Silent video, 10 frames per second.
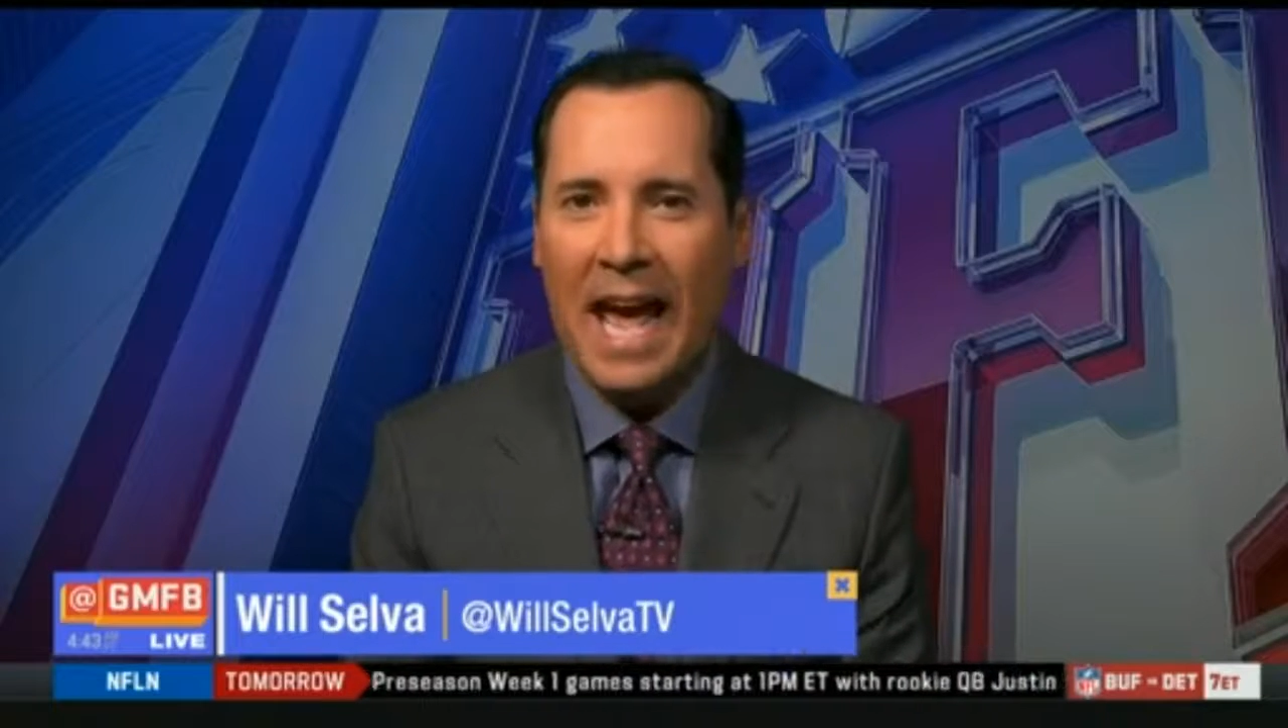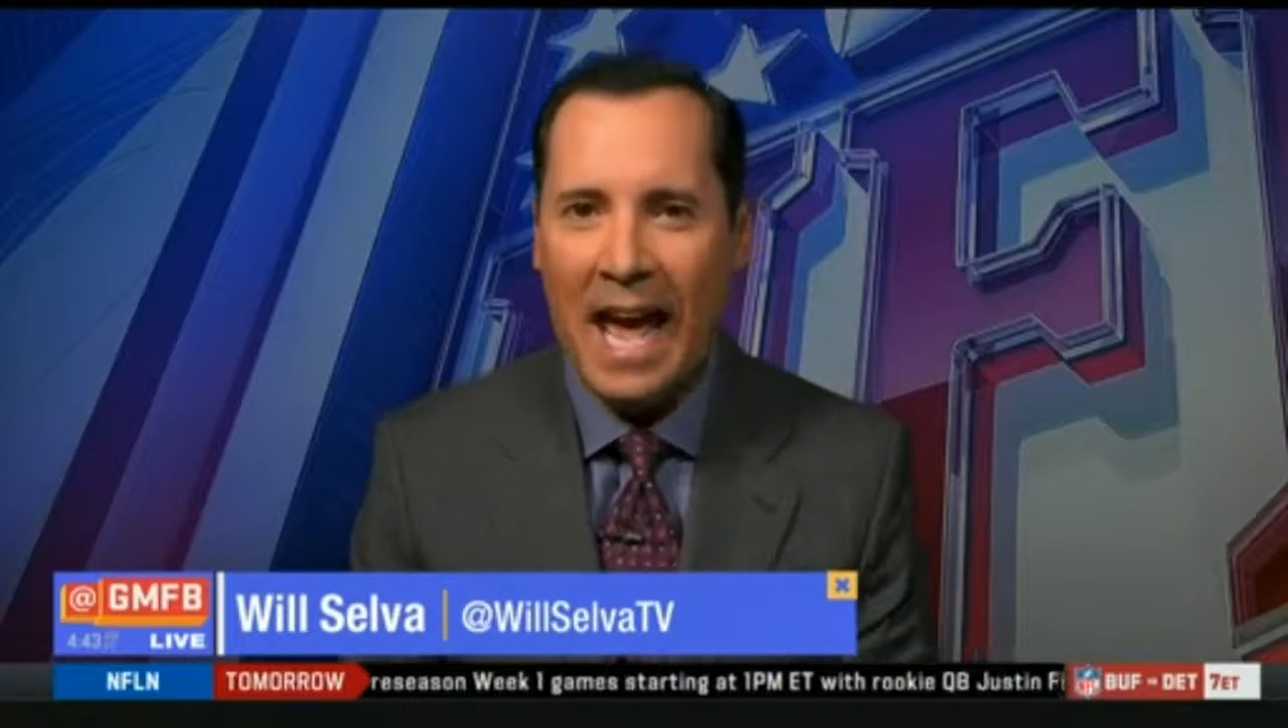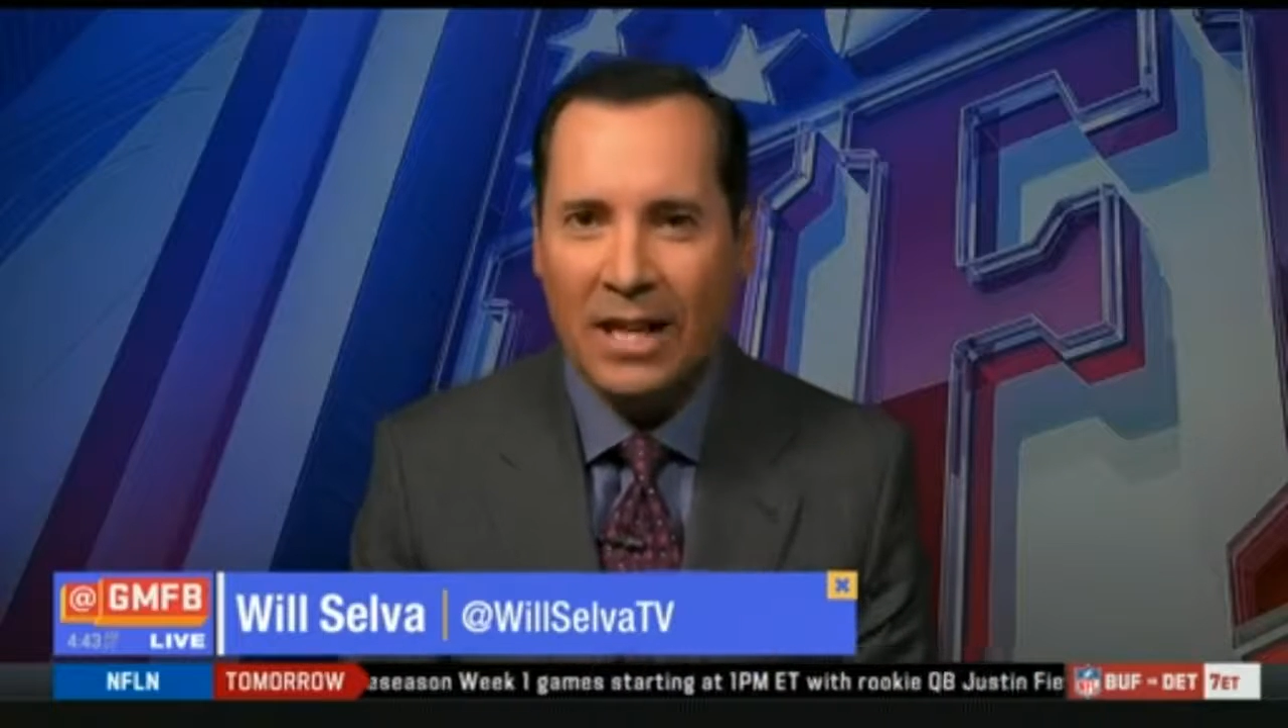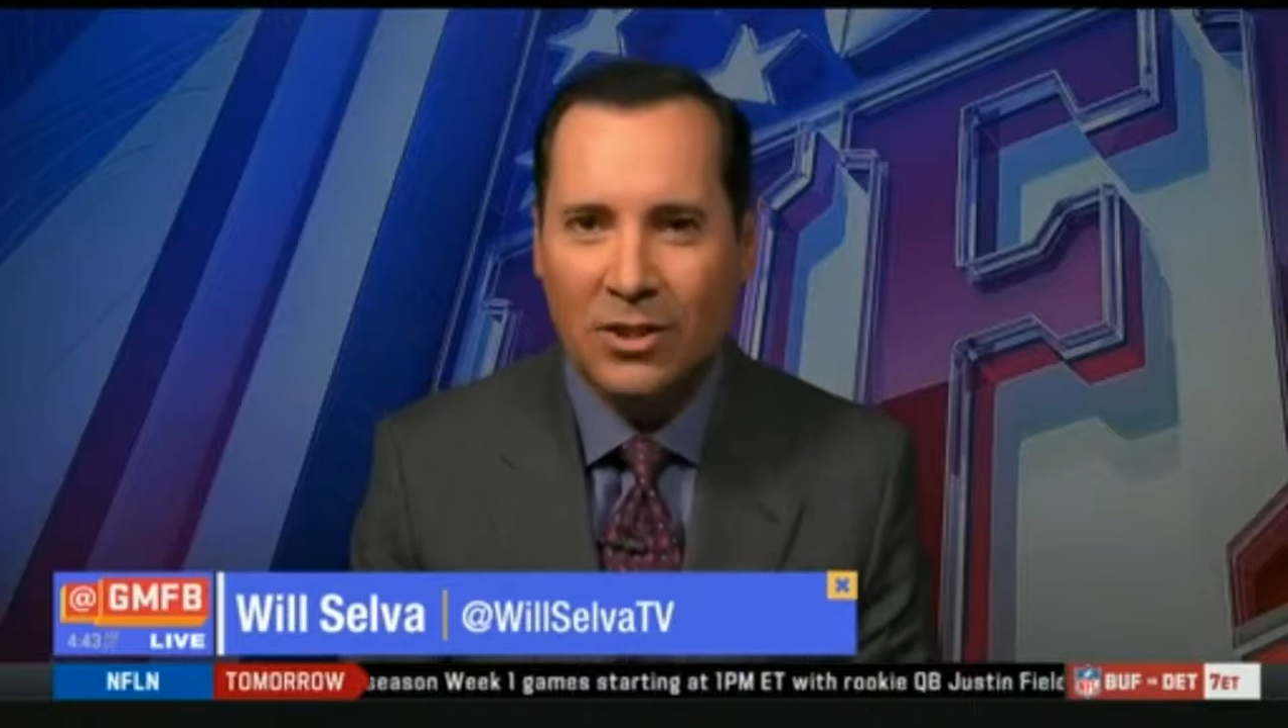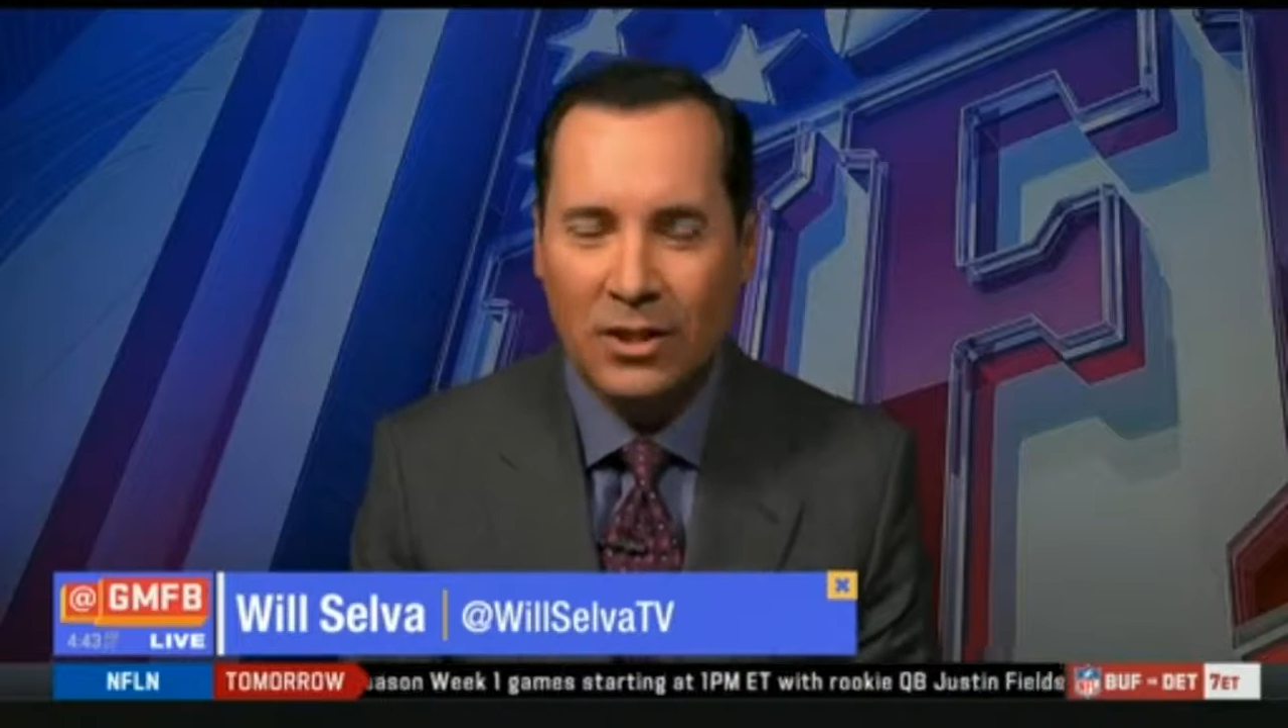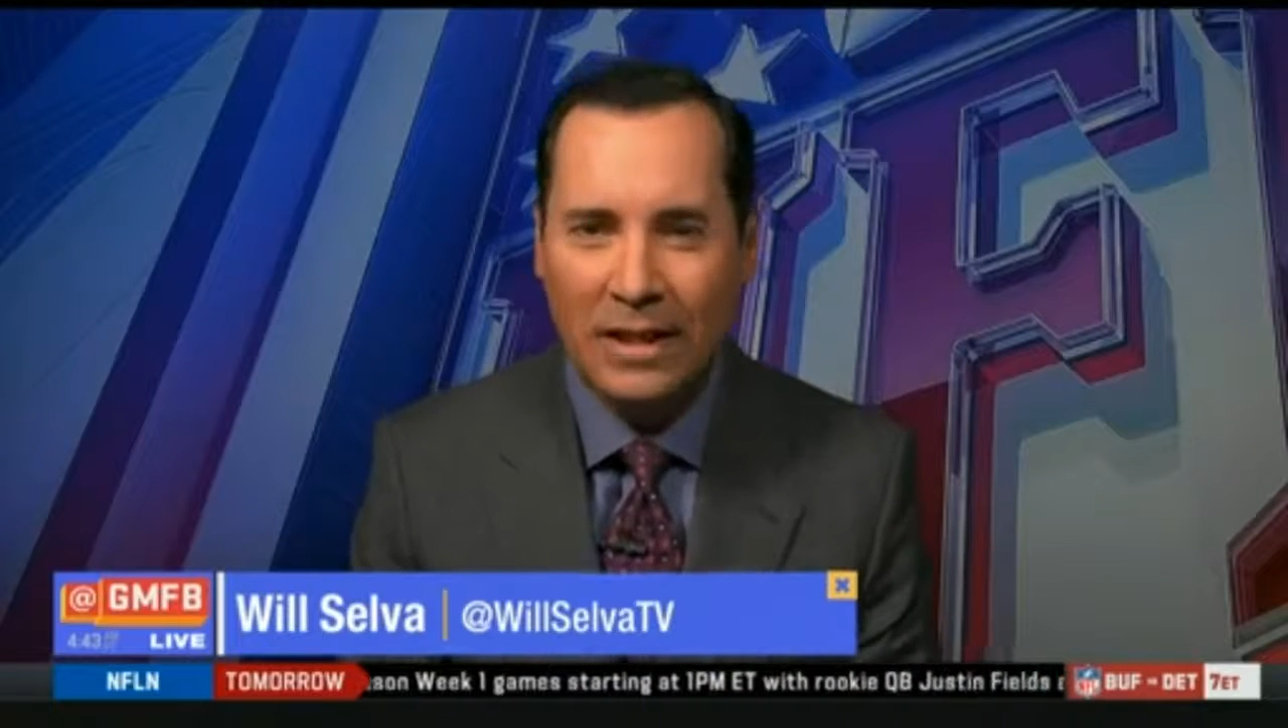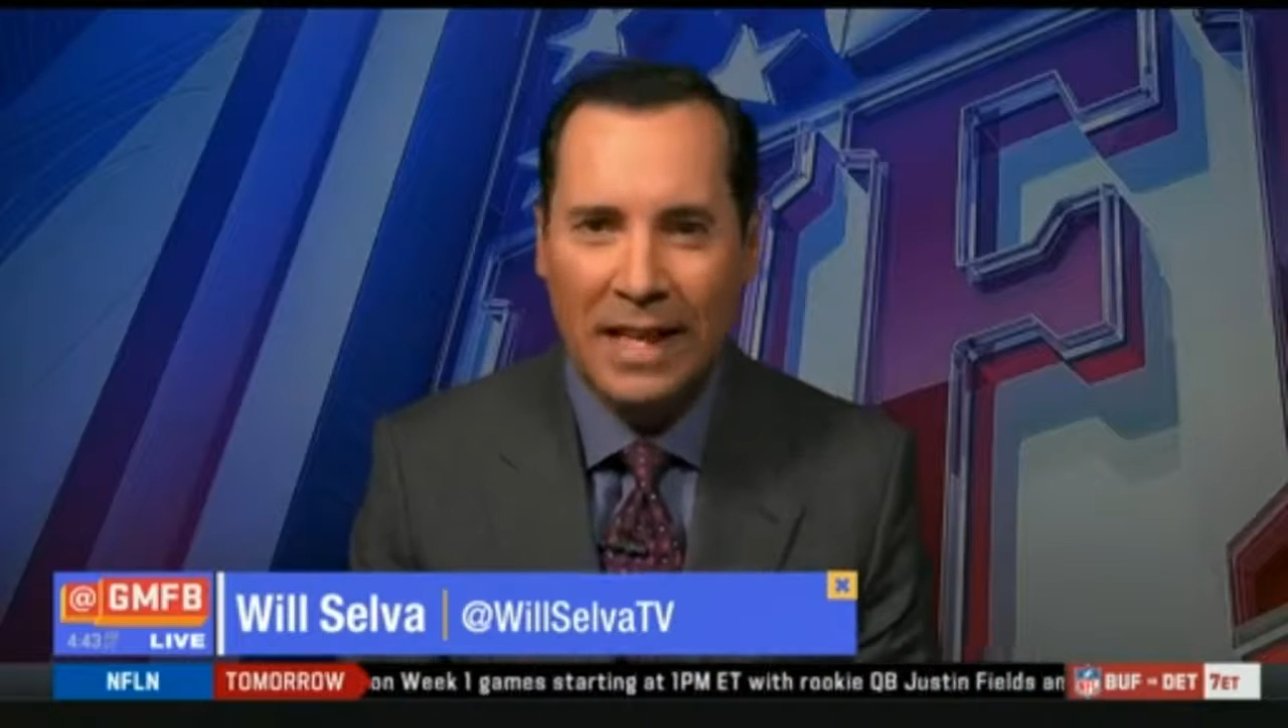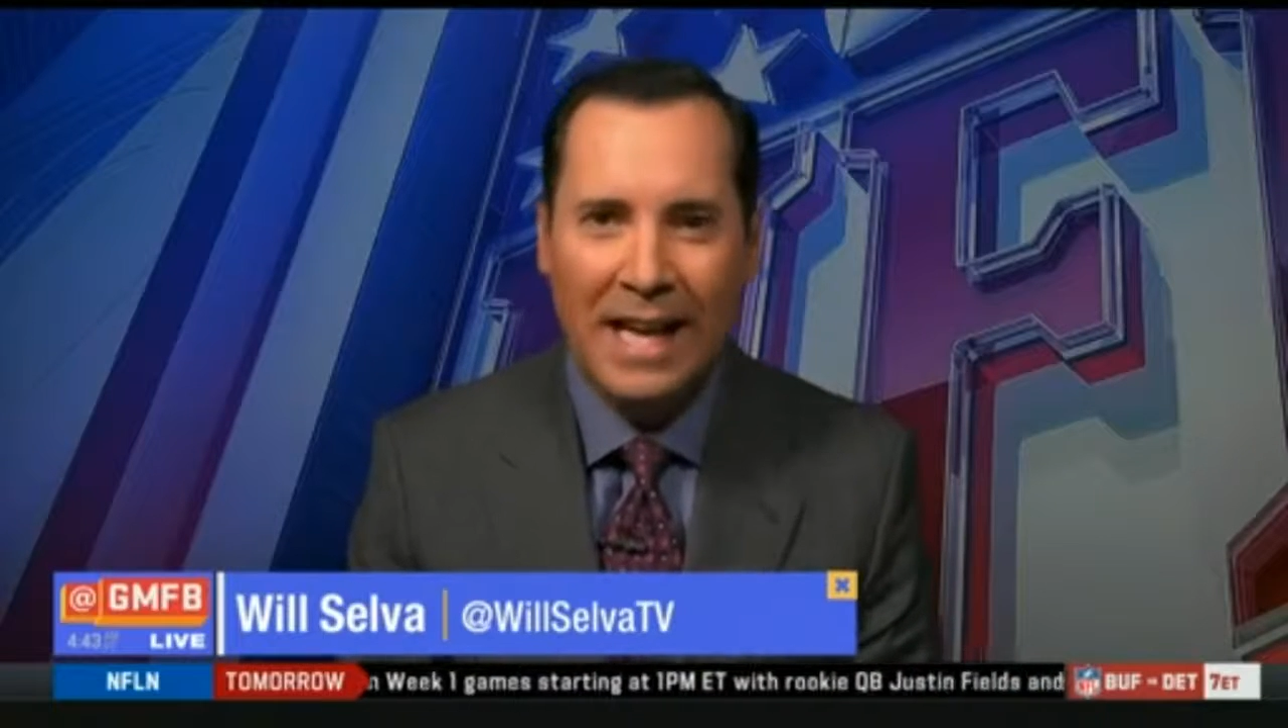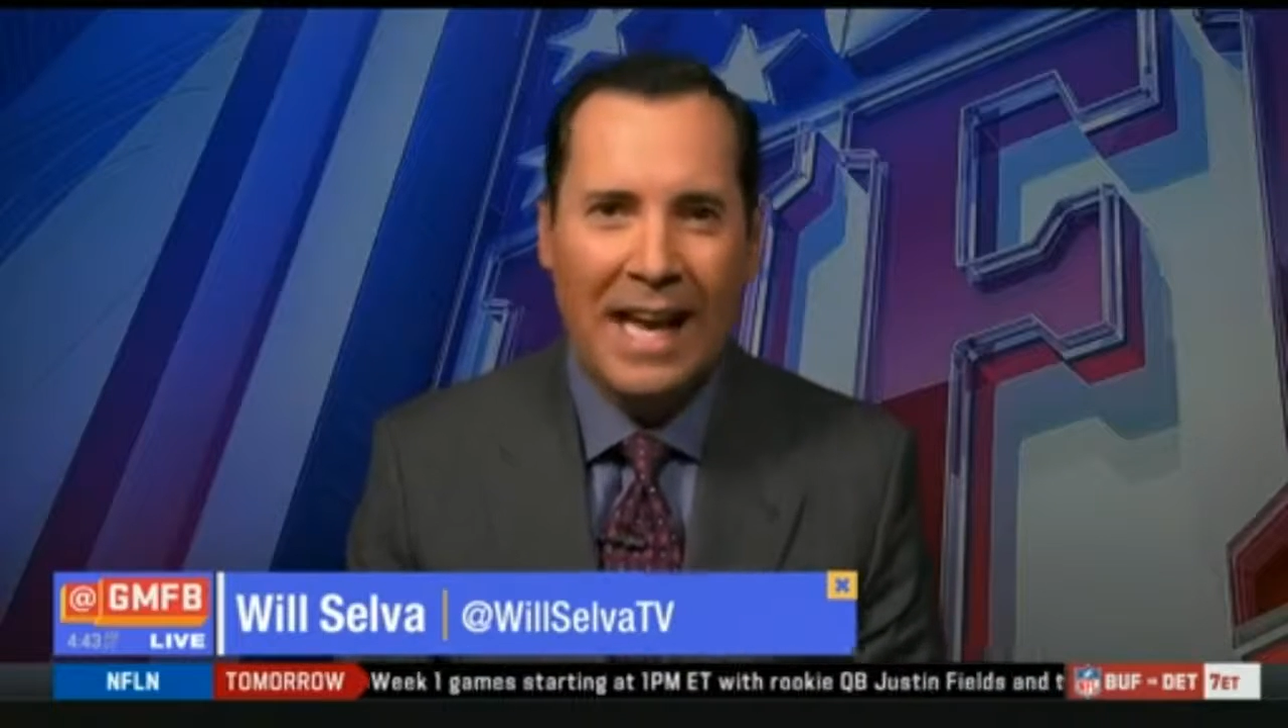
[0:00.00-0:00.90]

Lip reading: action,